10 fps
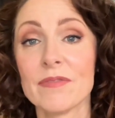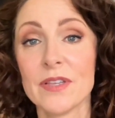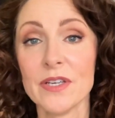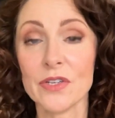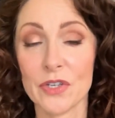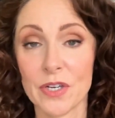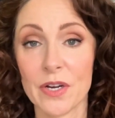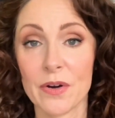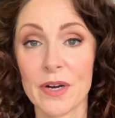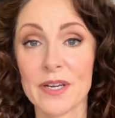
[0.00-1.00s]
this
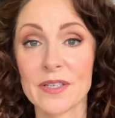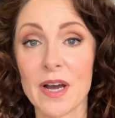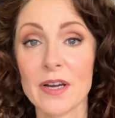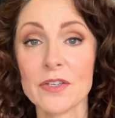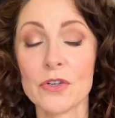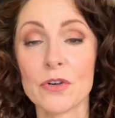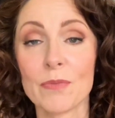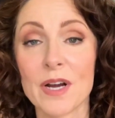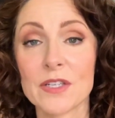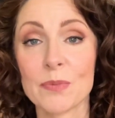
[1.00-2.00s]
year is I took
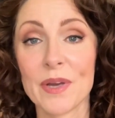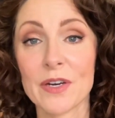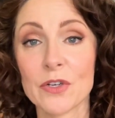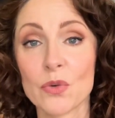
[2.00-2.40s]
my Spanish